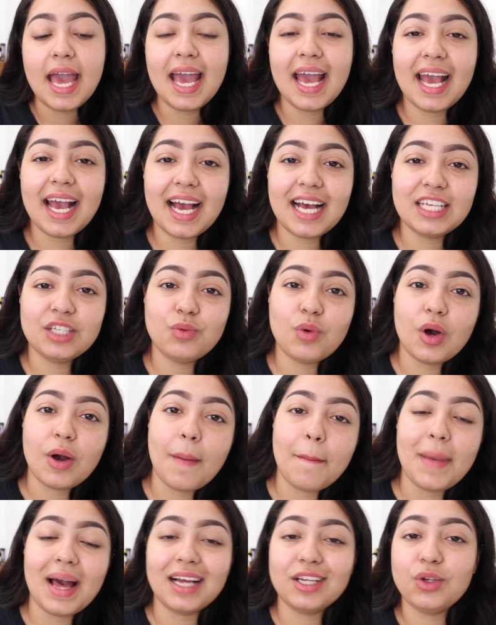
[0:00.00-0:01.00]
Hey guys,
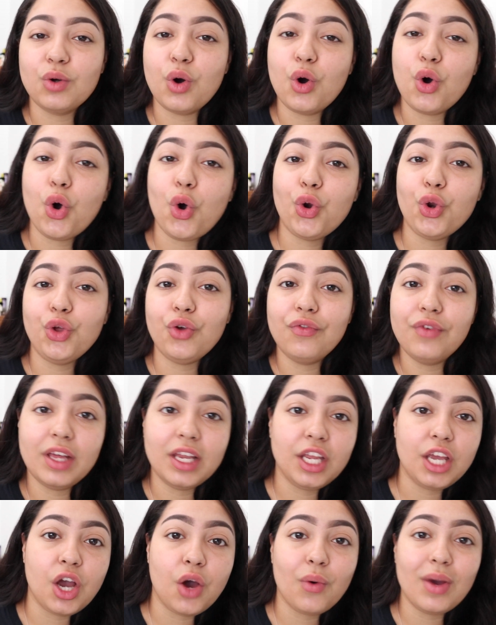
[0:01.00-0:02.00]
welcome back to a whole new
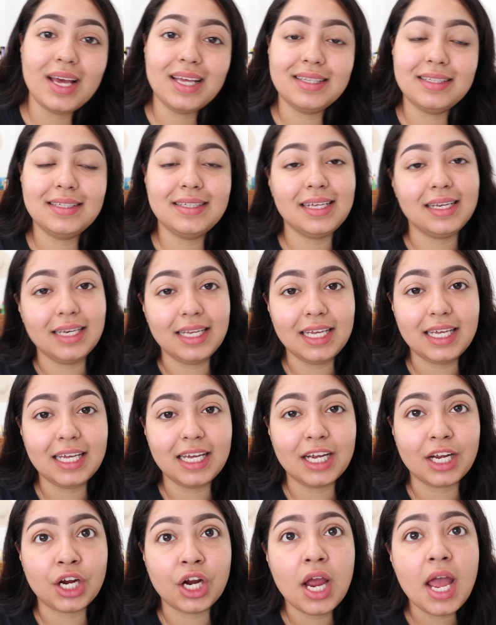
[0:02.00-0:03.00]
video. It's Cindy
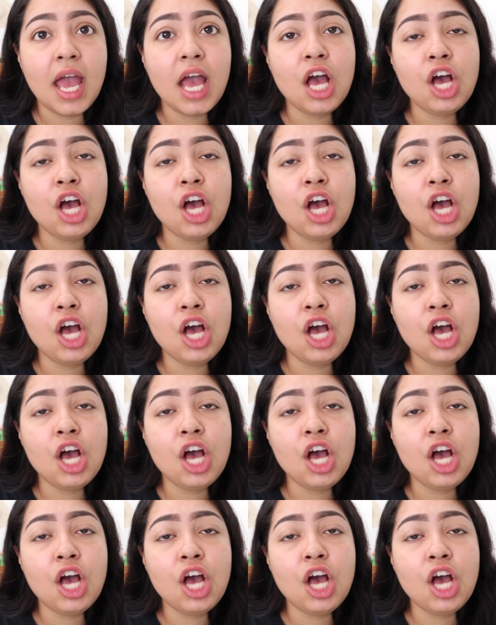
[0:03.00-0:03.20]
here.